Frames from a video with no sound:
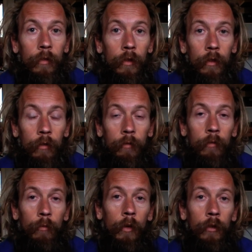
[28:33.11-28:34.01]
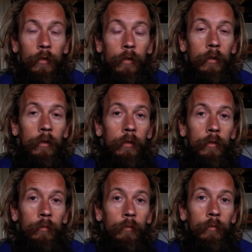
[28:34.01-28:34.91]
the wonderful
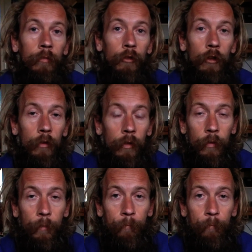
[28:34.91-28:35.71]
truth.